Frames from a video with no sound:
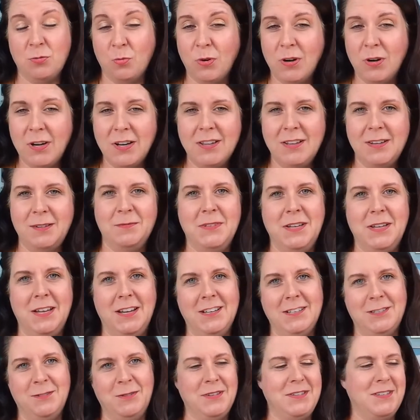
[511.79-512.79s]
One of them
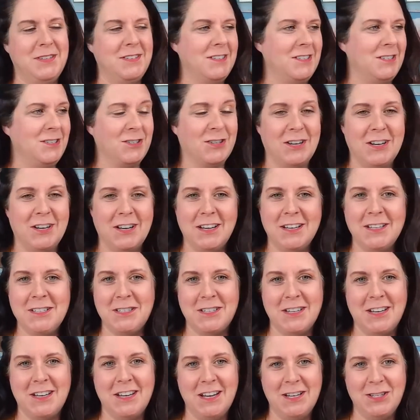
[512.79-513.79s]
text messages is going to
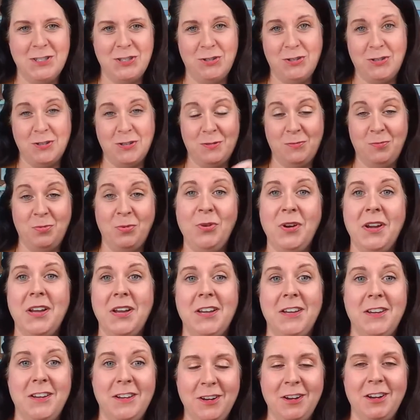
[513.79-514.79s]
instigate you to the
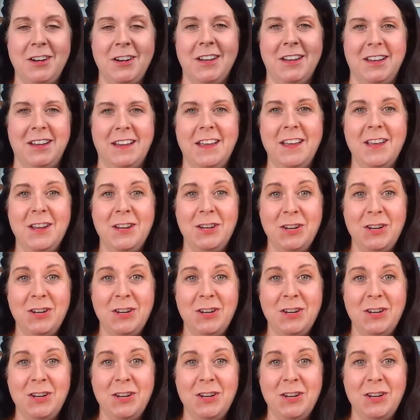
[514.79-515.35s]
point you're going